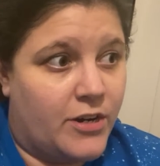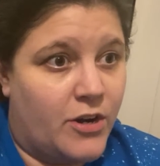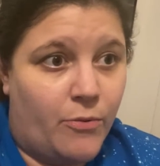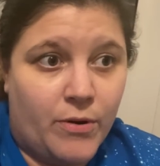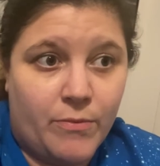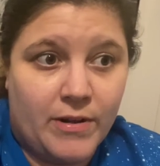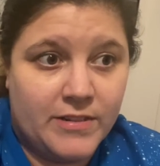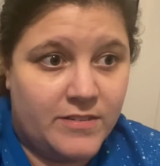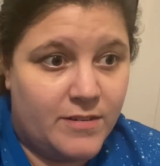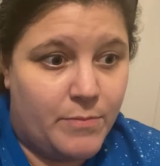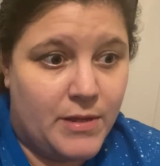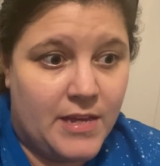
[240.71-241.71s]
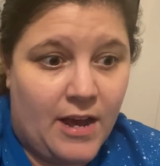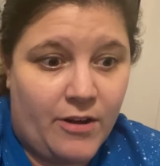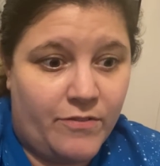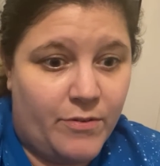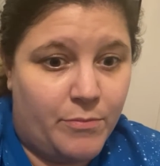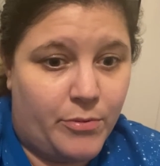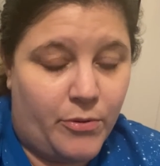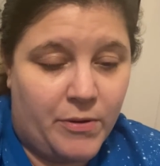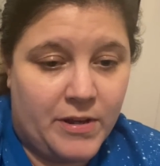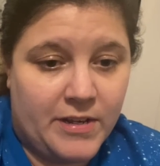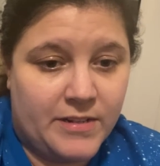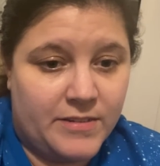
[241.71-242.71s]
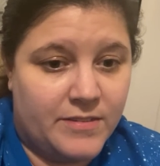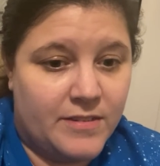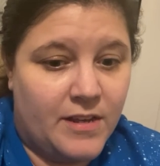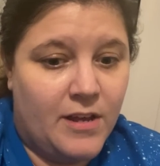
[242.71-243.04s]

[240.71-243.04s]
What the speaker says: no one wants to be out of employees,